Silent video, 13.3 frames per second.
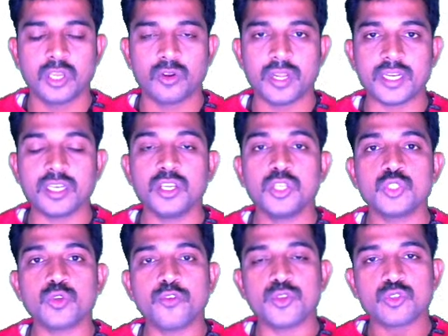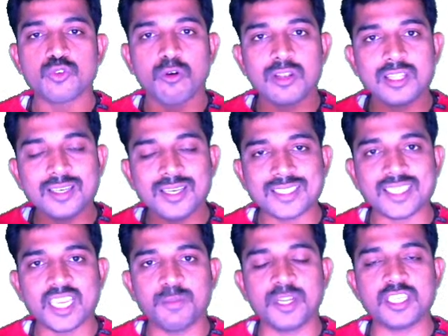right? So if you solve the
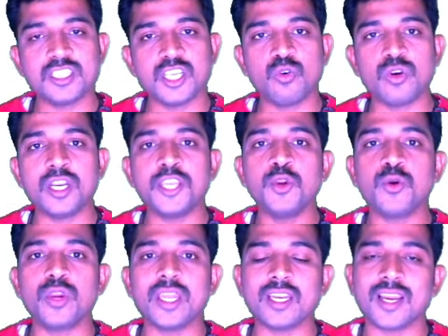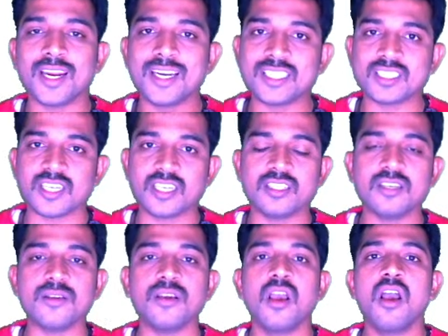assignments, then only you can understand
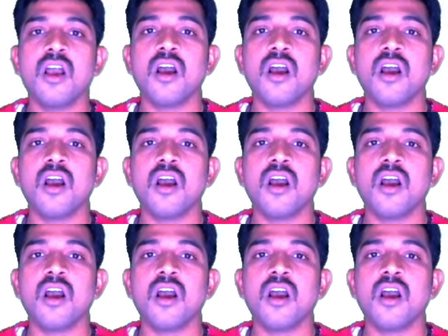the